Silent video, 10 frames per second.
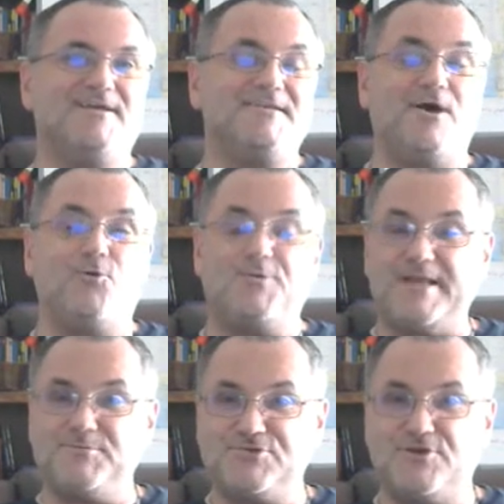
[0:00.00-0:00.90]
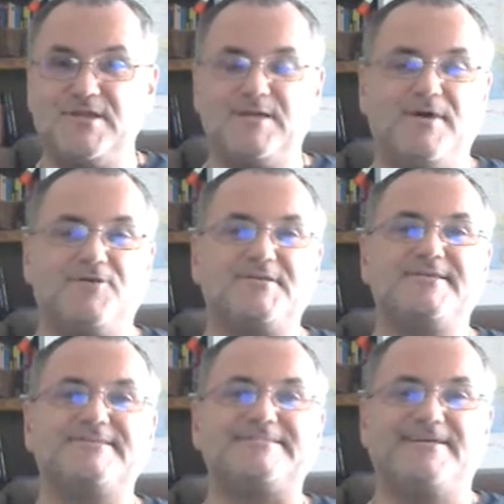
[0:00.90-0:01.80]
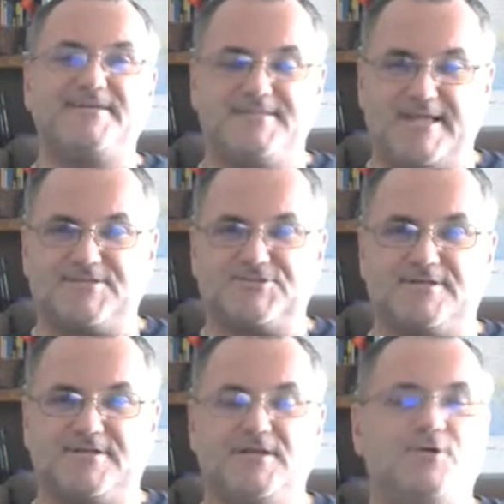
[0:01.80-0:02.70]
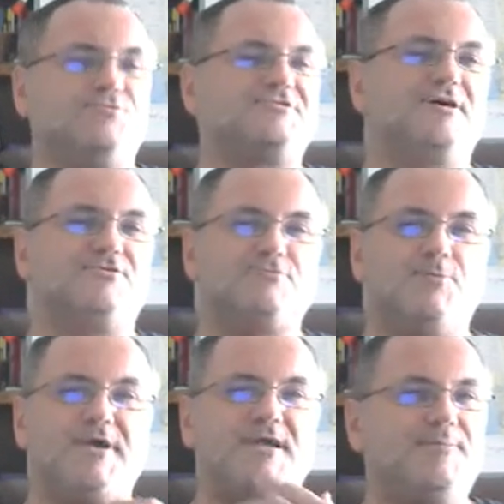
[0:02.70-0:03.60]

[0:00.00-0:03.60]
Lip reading: Now, what I'm talking about it is connection, which goes way